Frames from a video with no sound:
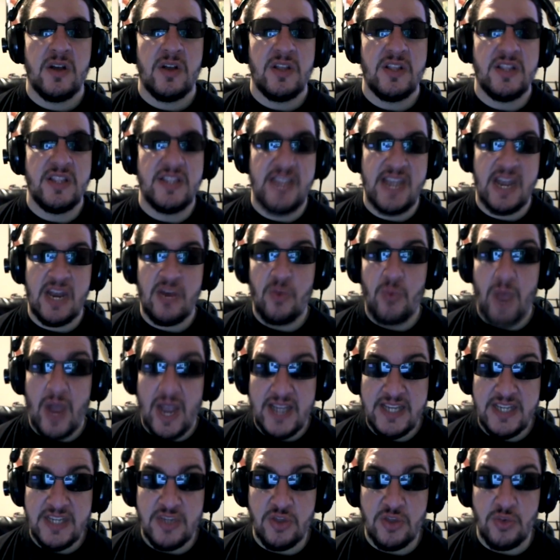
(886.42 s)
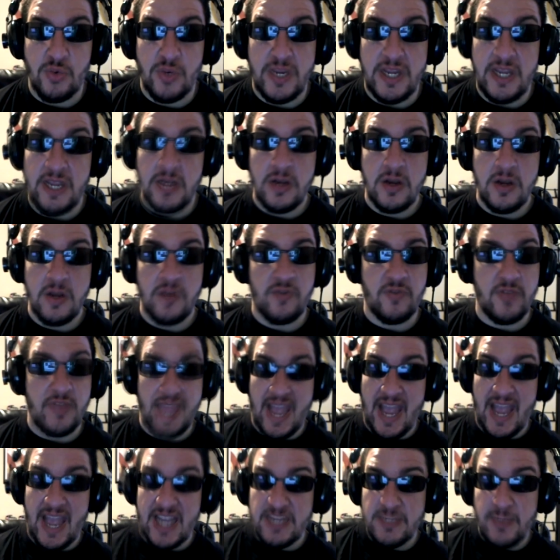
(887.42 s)
Dead Rising 3 for
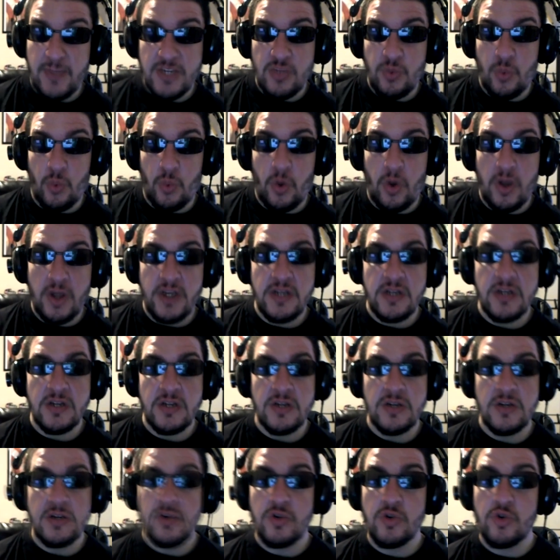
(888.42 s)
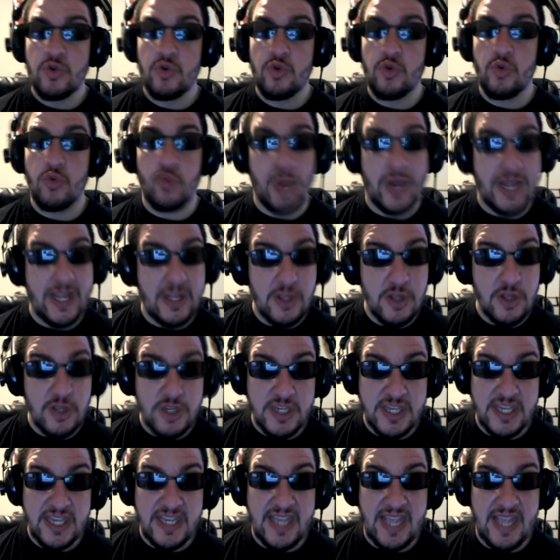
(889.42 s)
the Xbox One, great
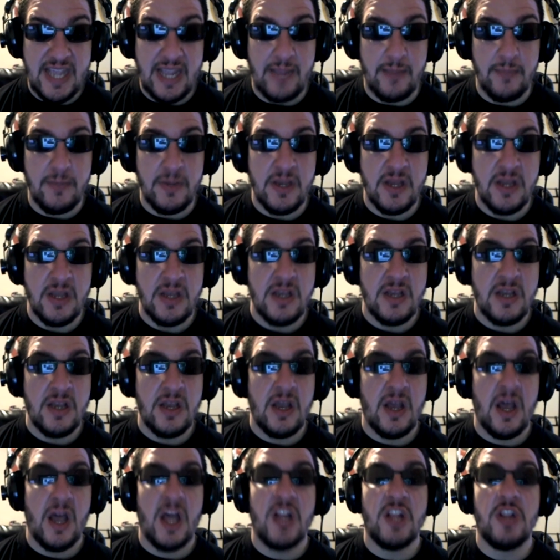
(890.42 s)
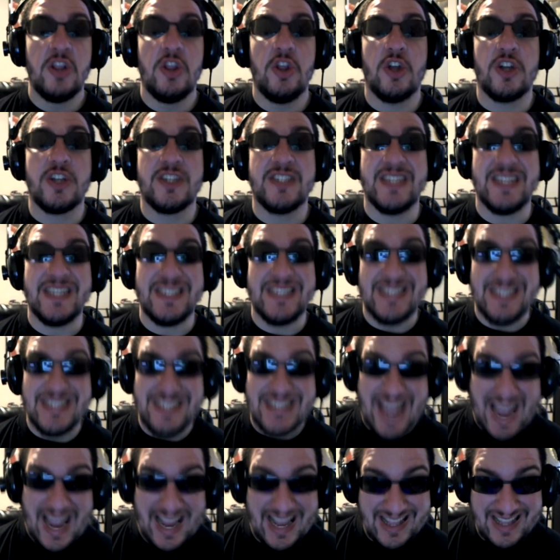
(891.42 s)
looking game. Looks
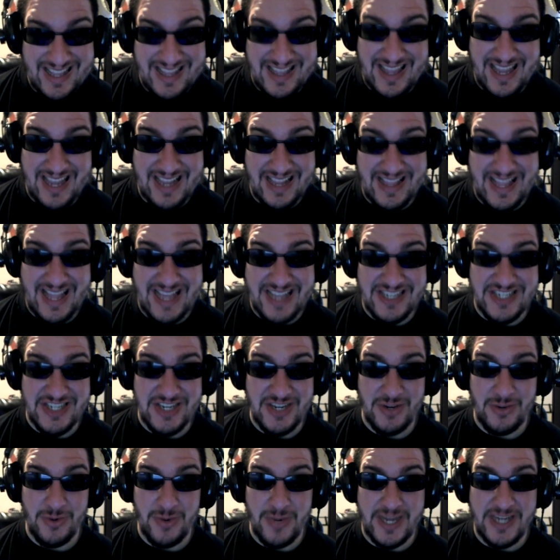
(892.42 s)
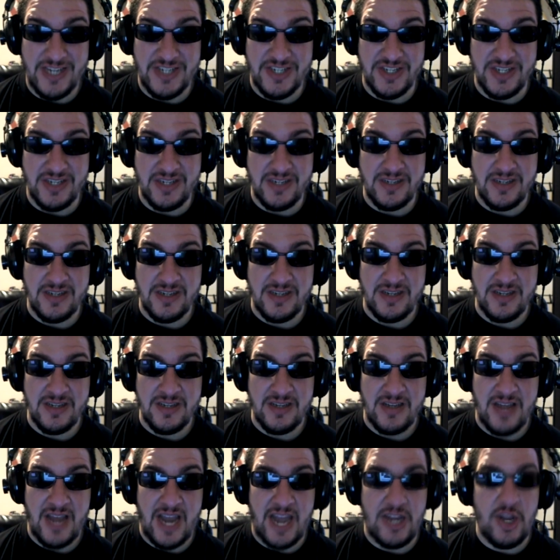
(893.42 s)
exactly like last generation.
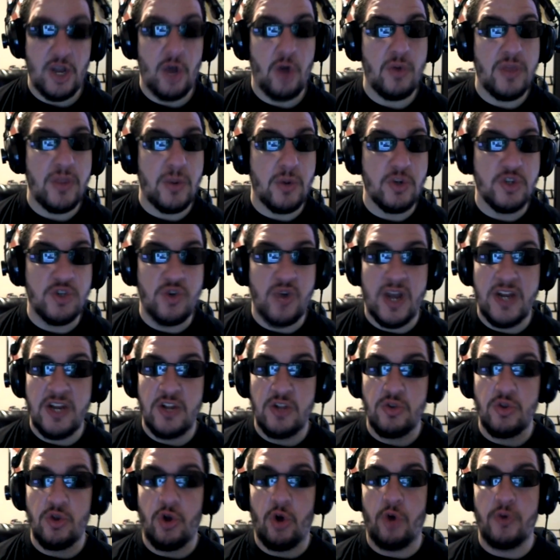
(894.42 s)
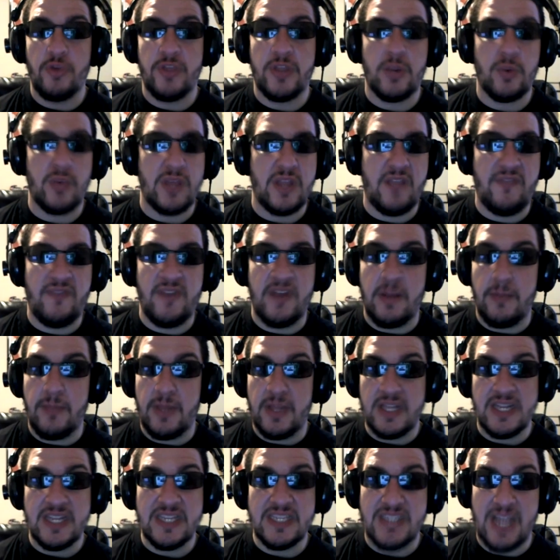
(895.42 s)
I know they were trying to do the whole thing where they fit 1
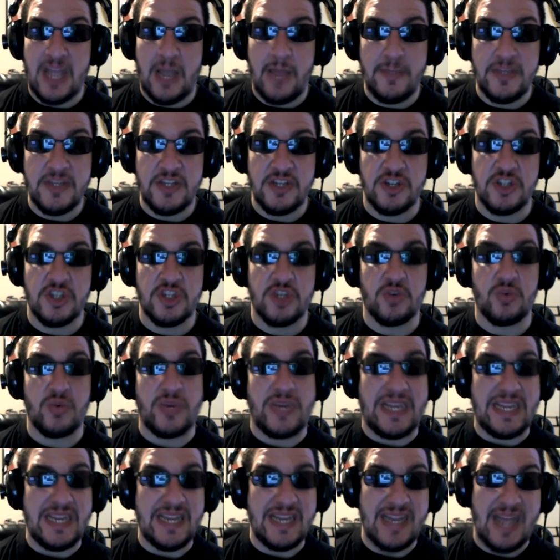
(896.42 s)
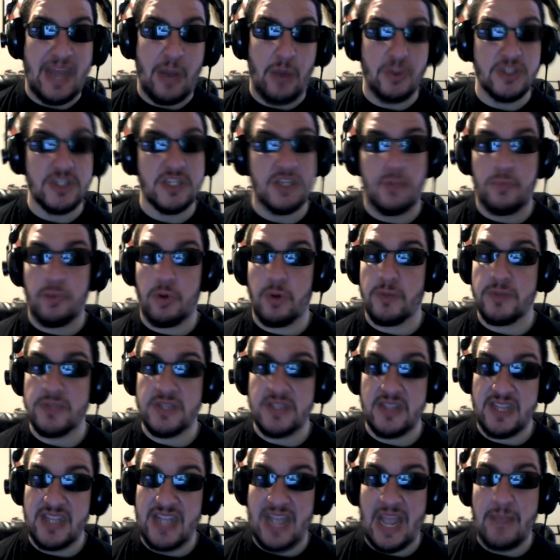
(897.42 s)
million zombies on the screen, and that wasn't the purpose
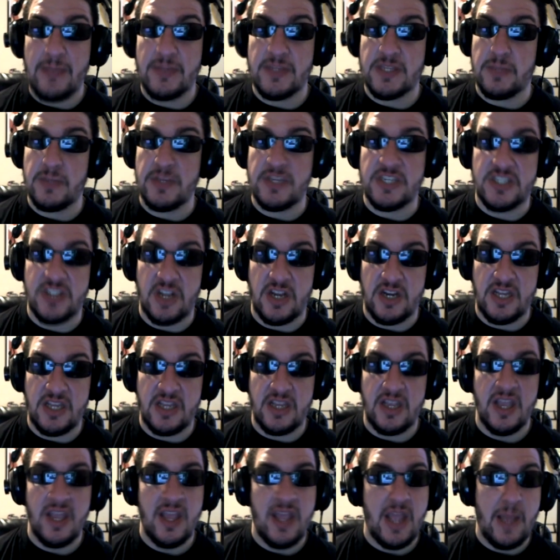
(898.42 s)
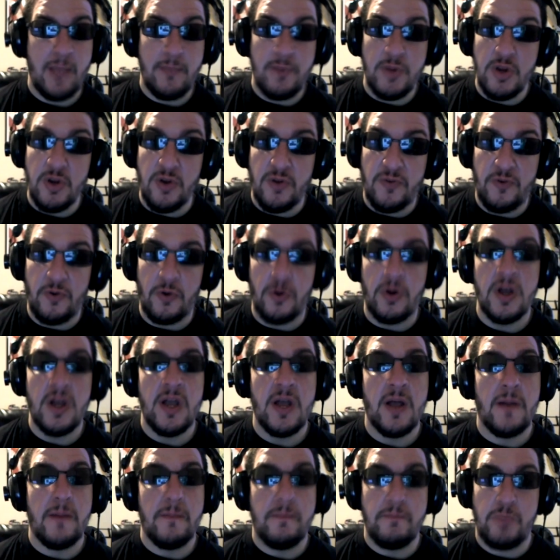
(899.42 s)
of the game, is to be stunning and beautiful,
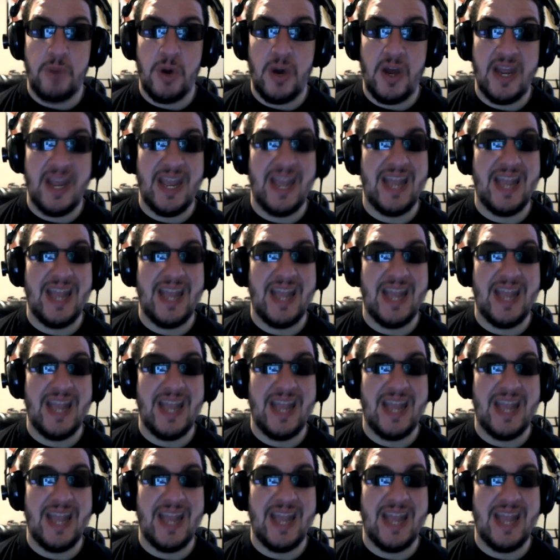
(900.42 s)
but